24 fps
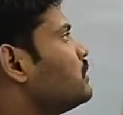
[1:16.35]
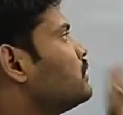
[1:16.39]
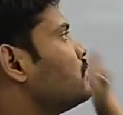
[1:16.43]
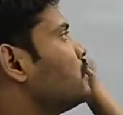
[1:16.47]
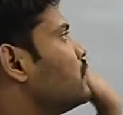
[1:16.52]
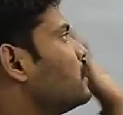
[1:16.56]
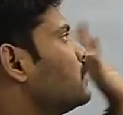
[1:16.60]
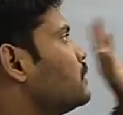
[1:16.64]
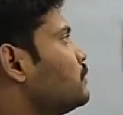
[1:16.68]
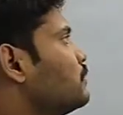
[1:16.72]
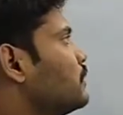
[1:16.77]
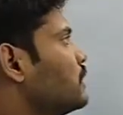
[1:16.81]

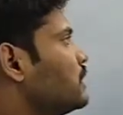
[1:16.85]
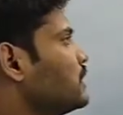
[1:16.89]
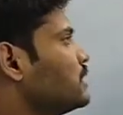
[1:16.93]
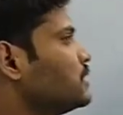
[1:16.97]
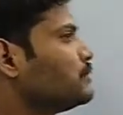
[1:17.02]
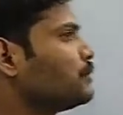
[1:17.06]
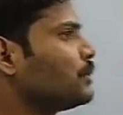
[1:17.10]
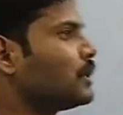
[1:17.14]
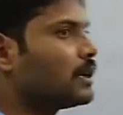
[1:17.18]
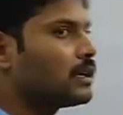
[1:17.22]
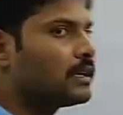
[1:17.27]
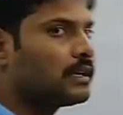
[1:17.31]
Third one
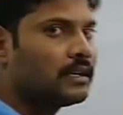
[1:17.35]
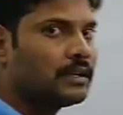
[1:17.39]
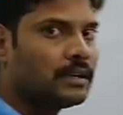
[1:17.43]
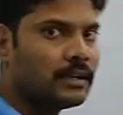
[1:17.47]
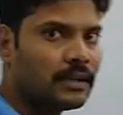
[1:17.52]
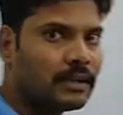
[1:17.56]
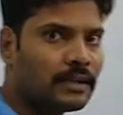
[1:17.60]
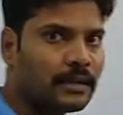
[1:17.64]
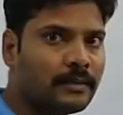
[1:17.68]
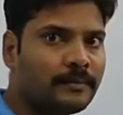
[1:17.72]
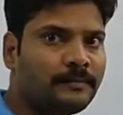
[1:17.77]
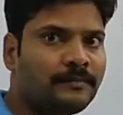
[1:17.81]
is what?
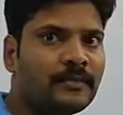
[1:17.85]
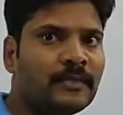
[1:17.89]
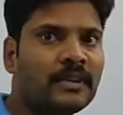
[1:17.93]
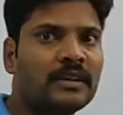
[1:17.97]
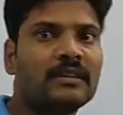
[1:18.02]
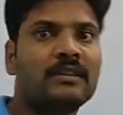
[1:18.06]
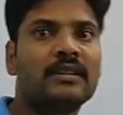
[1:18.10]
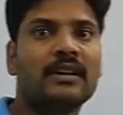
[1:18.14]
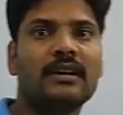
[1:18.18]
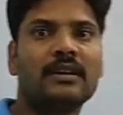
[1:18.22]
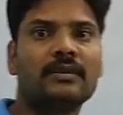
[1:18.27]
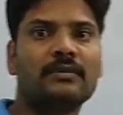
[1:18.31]
Here.
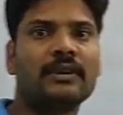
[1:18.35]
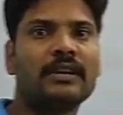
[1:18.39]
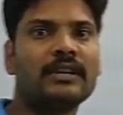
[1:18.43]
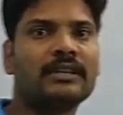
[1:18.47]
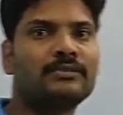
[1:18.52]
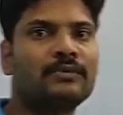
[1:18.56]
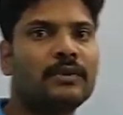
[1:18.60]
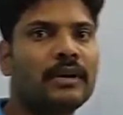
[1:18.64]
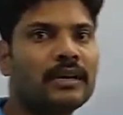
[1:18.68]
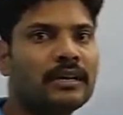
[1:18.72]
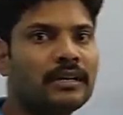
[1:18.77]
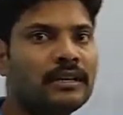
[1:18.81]
Third one
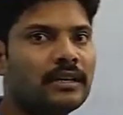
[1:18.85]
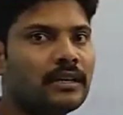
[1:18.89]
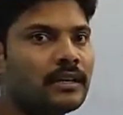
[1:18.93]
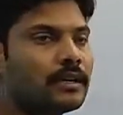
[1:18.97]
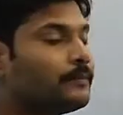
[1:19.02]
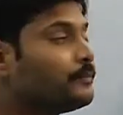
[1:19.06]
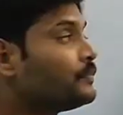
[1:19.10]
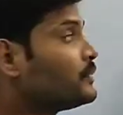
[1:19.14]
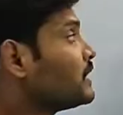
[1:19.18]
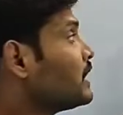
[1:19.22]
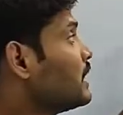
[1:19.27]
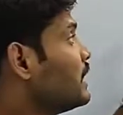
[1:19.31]
is what?
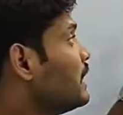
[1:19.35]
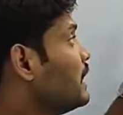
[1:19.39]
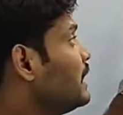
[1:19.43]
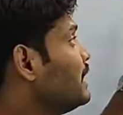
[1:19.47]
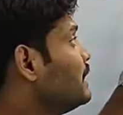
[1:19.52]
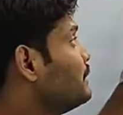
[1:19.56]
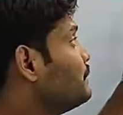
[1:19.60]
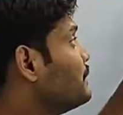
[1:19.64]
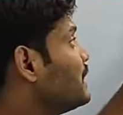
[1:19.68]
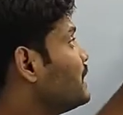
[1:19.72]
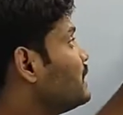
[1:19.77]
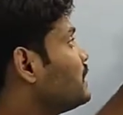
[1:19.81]
Here.
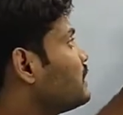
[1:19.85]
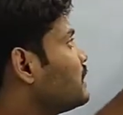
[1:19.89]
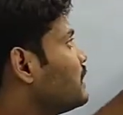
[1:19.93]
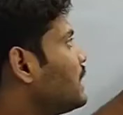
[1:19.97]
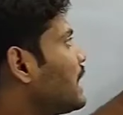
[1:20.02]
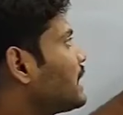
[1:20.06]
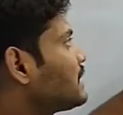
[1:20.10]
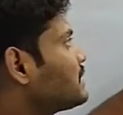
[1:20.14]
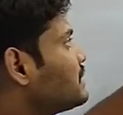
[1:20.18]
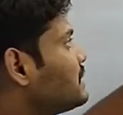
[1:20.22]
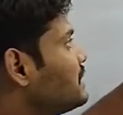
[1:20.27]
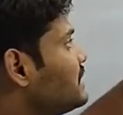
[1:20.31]
Elemental.
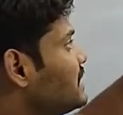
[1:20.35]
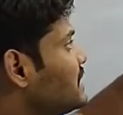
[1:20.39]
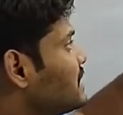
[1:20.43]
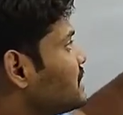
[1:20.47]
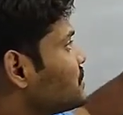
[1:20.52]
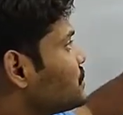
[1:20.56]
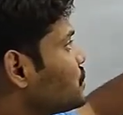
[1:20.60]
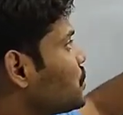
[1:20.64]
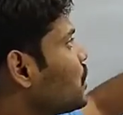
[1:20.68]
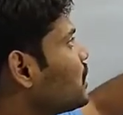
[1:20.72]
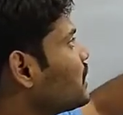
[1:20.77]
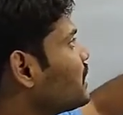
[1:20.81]
Actually it
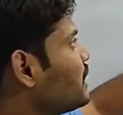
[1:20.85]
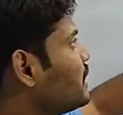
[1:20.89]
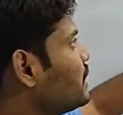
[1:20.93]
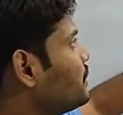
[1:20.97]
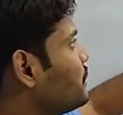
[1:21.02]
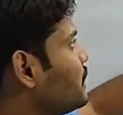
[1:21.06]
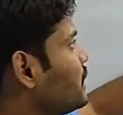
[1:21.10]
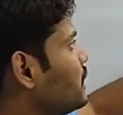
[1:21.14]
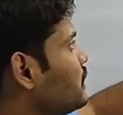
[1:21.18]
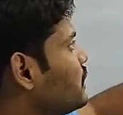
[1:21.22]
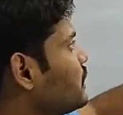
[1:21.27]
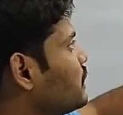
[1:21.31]
is not
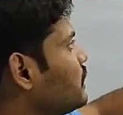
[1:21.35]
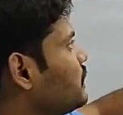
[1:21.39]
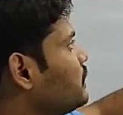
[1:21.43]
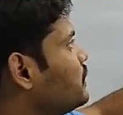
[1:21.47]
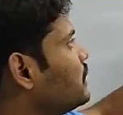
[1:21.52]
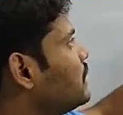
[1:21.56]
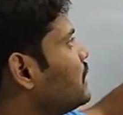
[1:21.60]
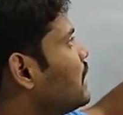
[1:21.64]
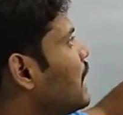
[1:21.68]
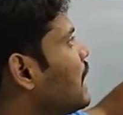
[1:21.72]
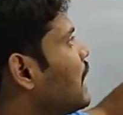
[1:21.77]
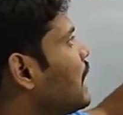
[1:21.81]

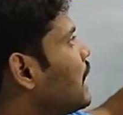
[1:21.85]
elemental.